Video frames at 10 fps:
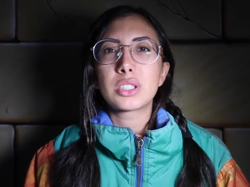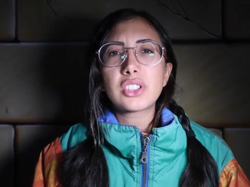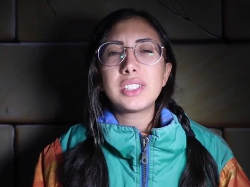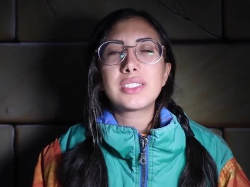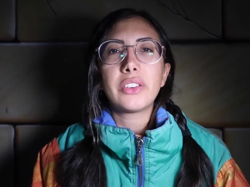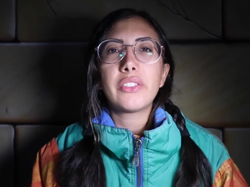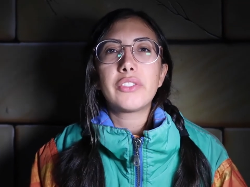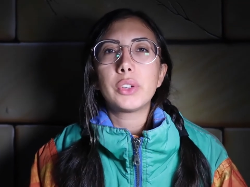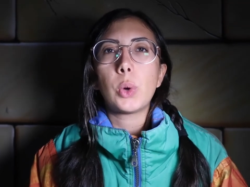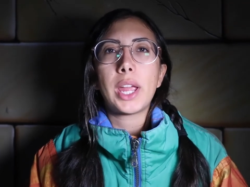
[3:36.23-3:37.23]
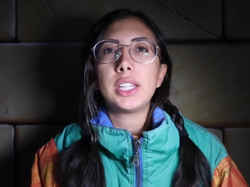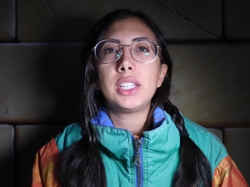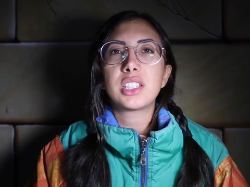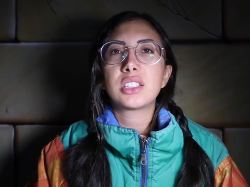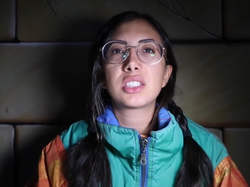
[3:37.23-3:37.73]
Actually didn't feel
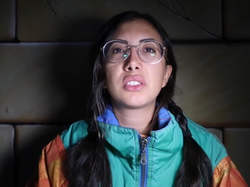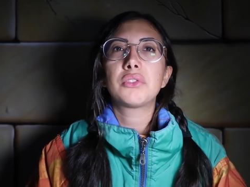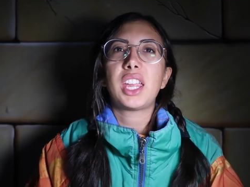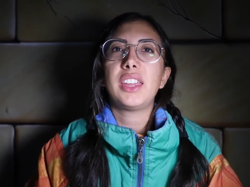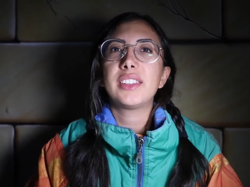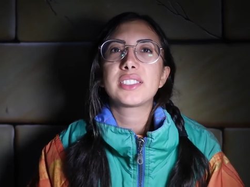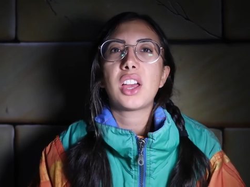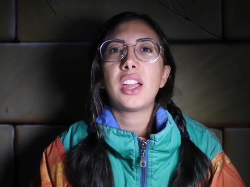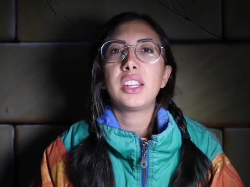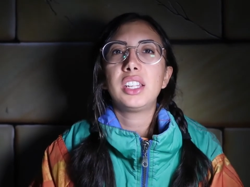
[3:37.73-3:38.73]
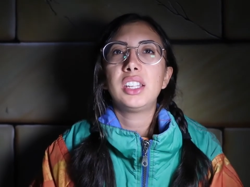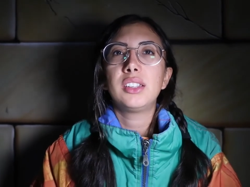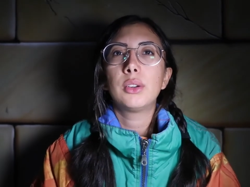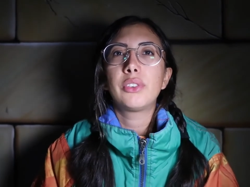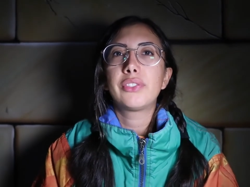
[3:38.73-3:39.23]
any sense of
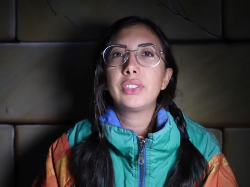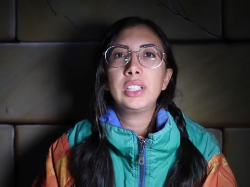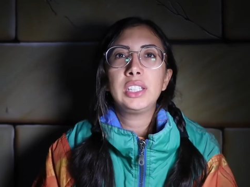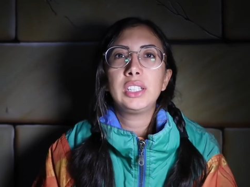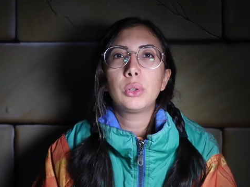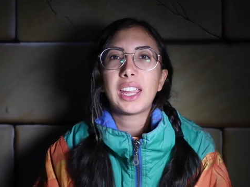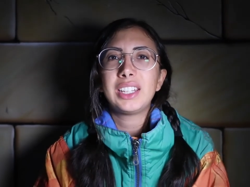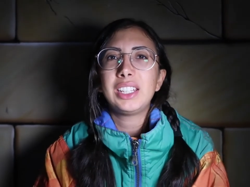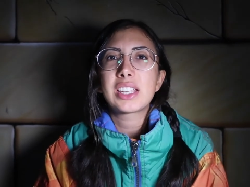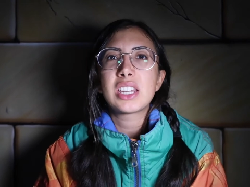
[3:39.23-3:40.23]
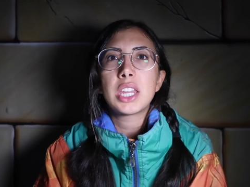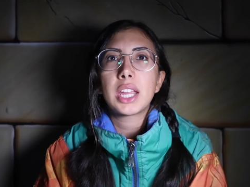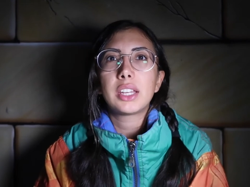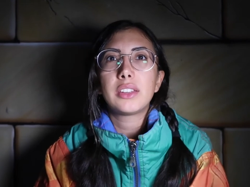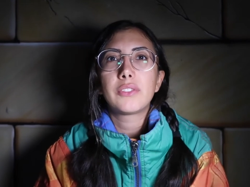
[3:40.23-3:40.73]
anxiety or fear or any like
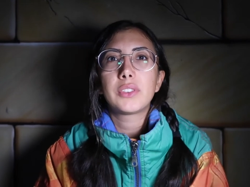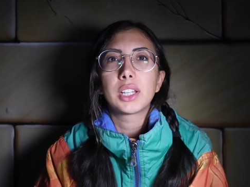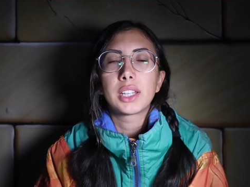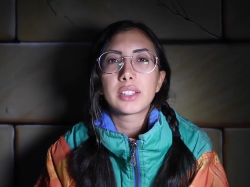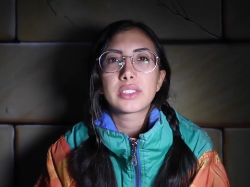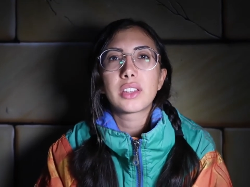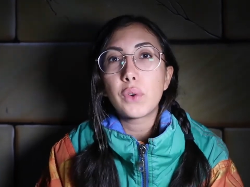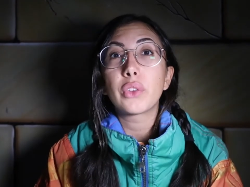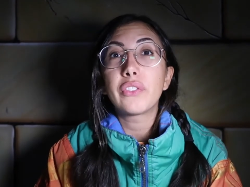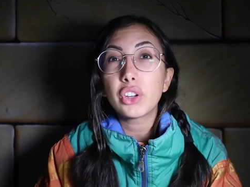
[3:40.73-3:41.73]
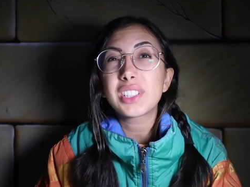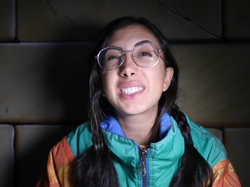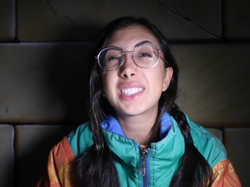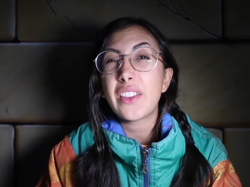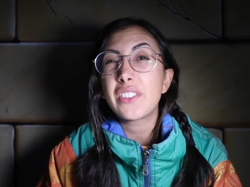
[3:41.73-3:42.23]
negative feelings for the
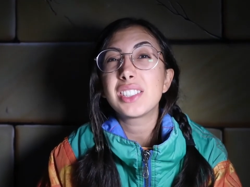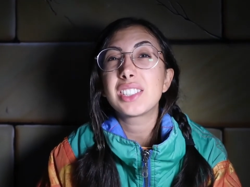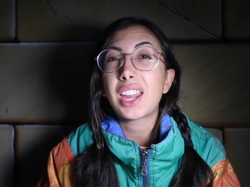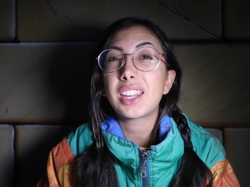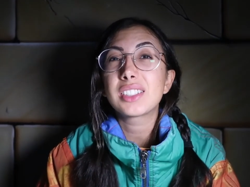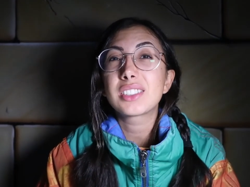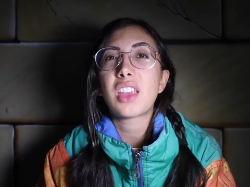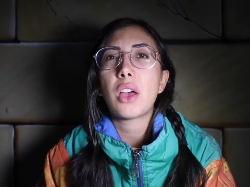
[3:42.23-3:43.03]
first 7 days.